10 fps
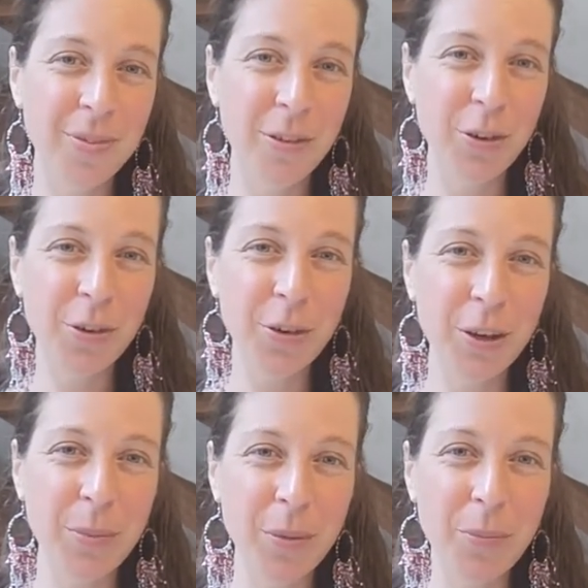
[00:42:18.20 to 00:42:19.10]
Just talking
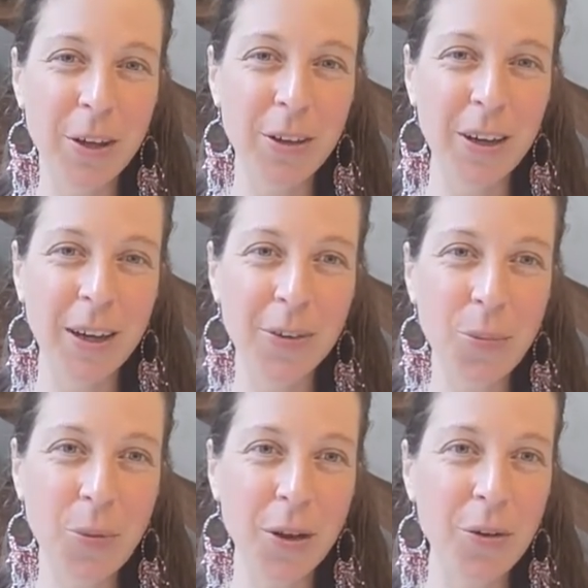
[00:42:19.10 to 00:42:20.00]
about Madeline, you
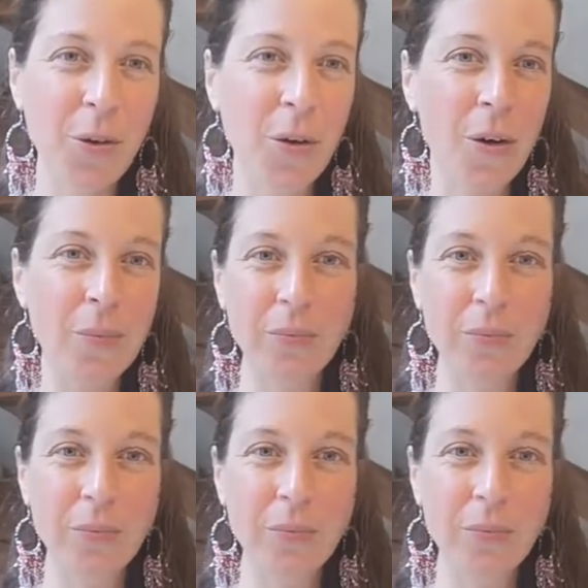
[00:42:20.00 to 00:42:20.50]
might know her.